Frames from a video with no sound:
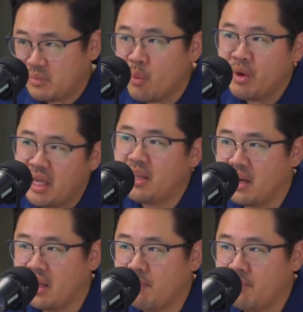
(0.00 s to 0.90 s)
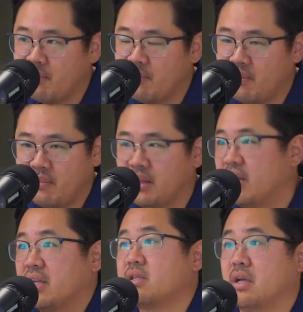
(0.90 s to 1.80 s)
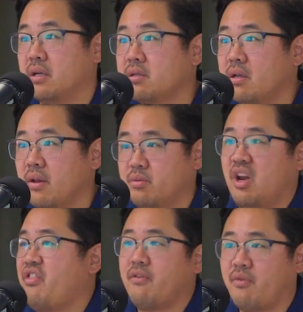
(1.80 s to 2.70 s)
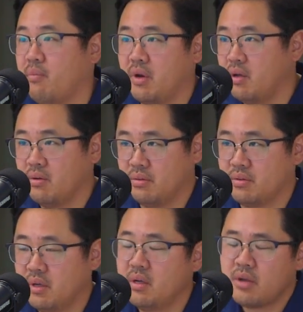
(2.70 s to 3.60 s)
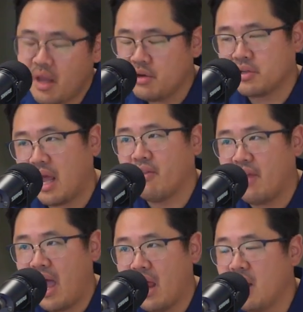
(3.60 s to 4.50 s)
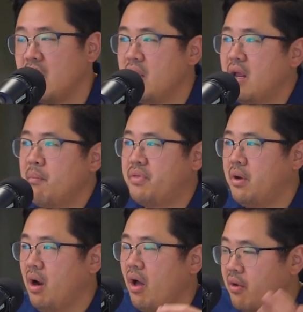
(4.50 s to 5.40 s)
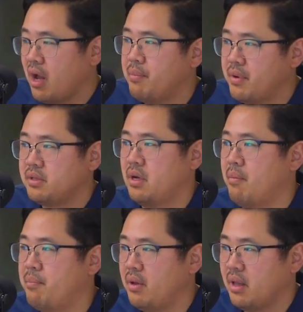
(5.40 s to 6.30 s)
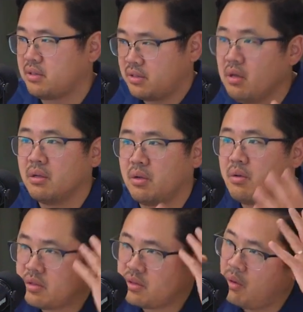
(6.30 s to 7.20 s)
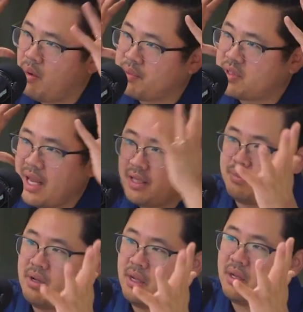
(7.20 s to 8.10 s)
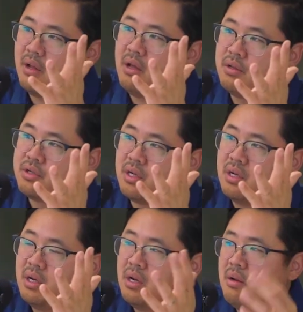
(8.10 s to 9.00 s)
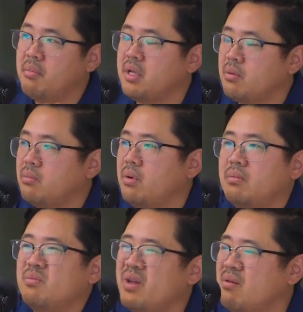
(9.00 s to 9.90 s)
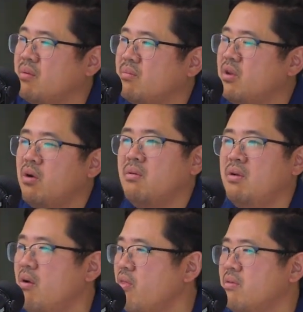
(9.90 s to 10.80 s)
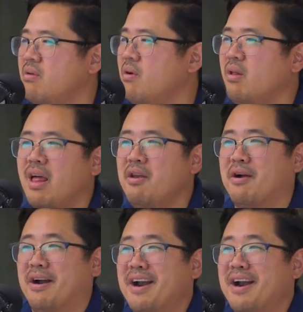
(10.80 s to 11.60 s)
when he did it, it didn't exist. There was nothing for him to use. So I understand that. Yeah. But there are other companies that are built like still so obsessed about technology. Yeah. But like, wait a minute, you're a lender.